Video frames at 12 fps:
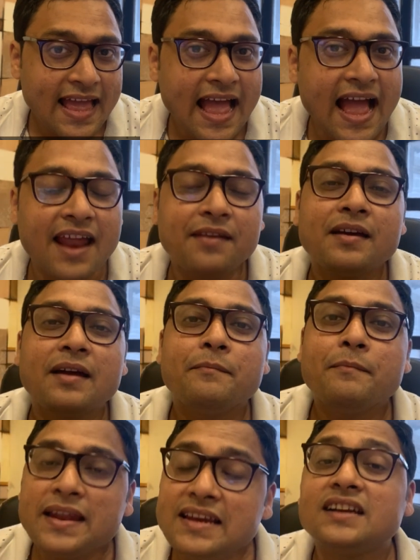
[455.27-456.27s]
And
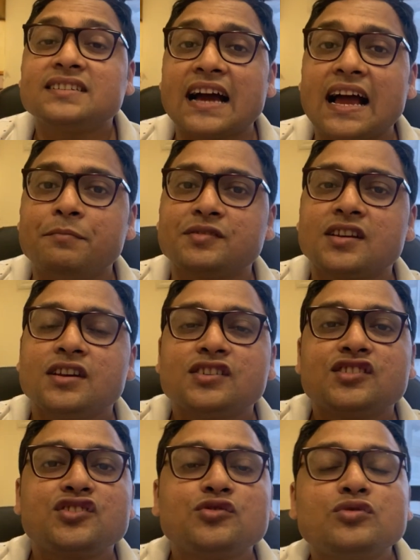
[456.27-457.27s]
many a times,
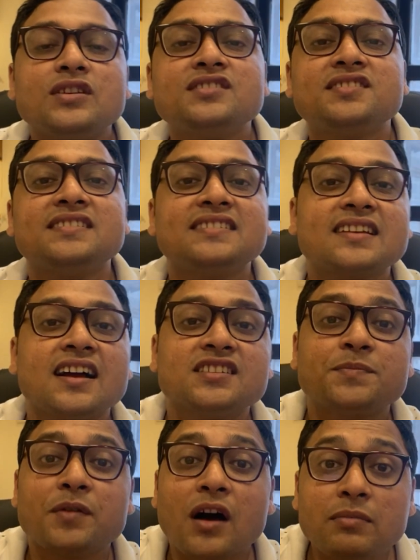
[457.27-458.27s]
students discuss
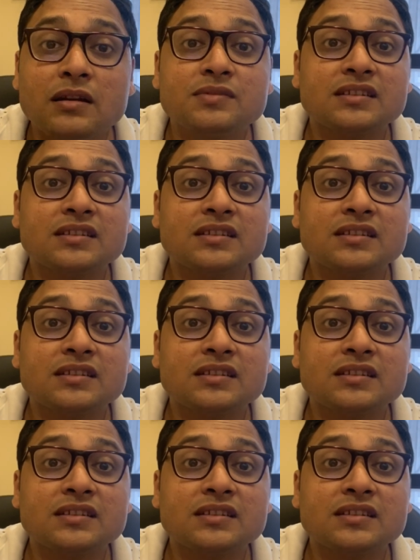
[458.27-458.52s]
problems